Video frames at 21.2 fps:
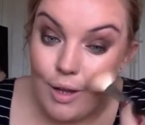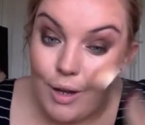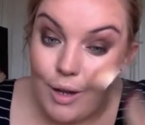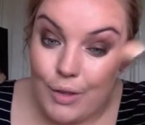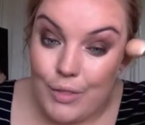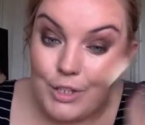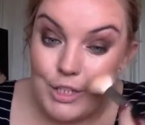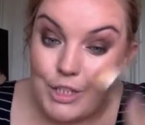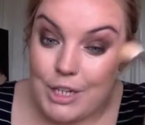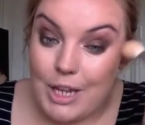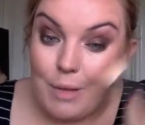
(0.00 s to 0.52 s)
on
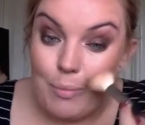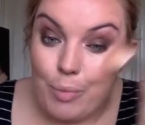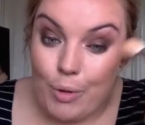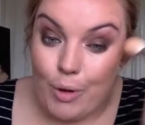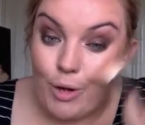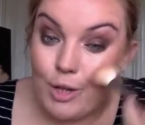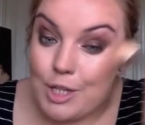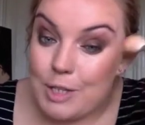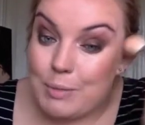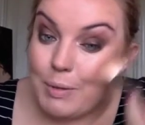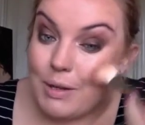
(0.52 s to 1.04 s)
the
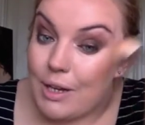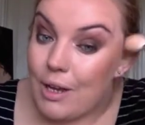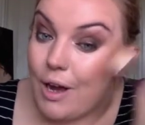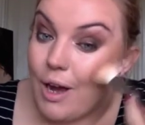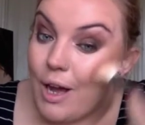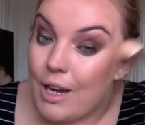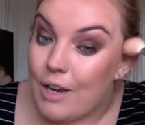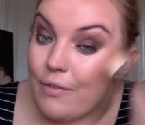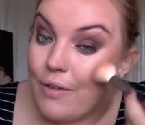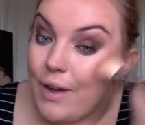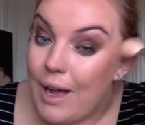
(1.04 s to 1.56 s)
cheekbones, but
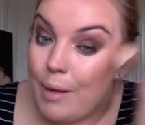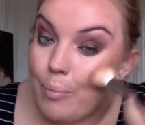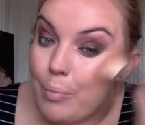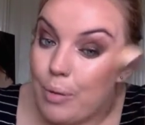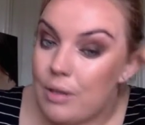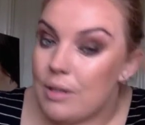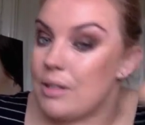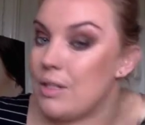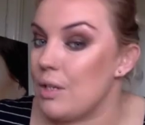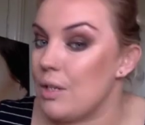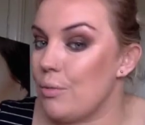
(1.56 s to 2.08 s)
kind of up
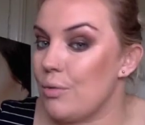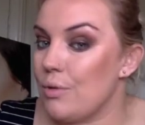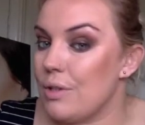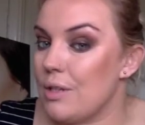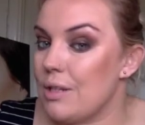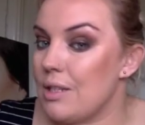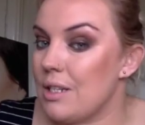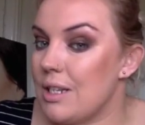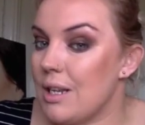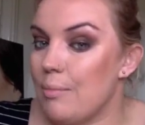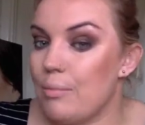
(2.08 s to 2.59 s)
towards
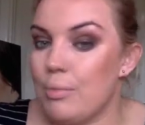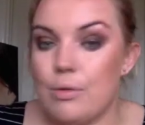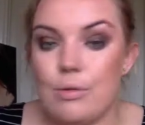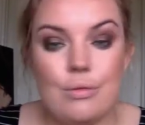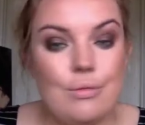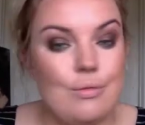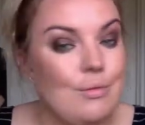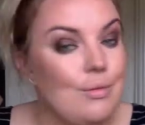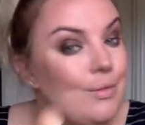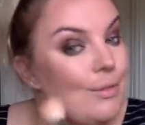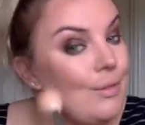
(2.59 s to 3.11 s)
the
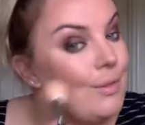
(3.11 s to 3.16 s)
temple.